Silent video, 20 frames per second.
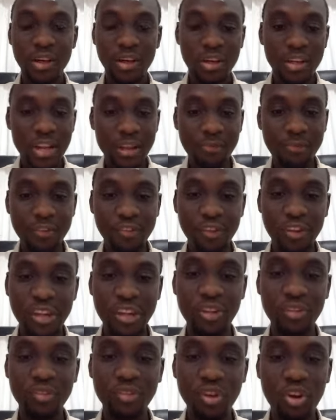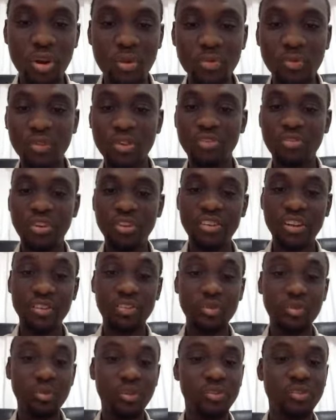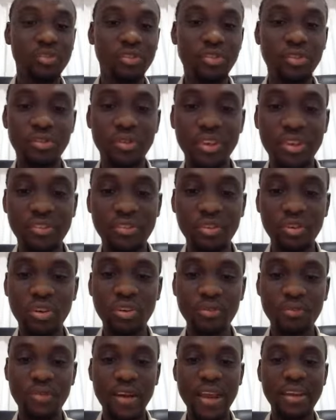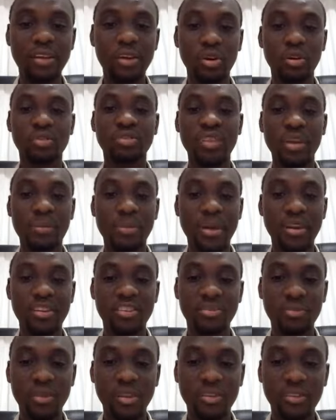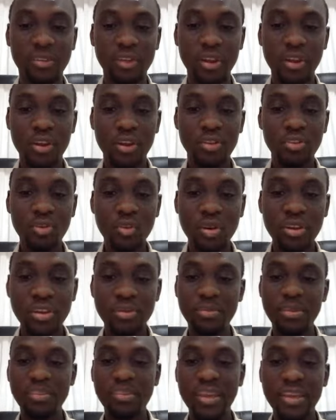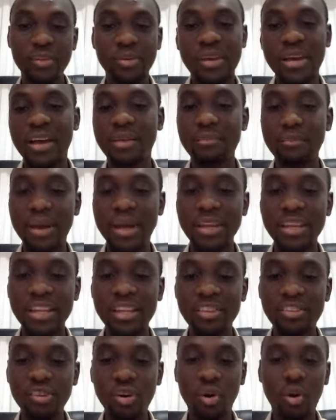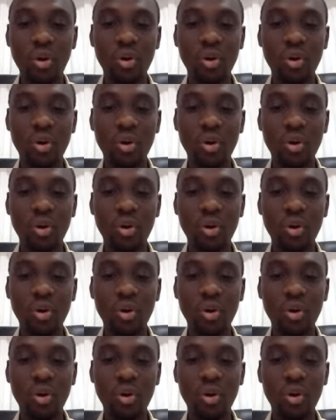Another feature that also comes with Rancher 2.0 is unified cluster management. So what it means is that you can manage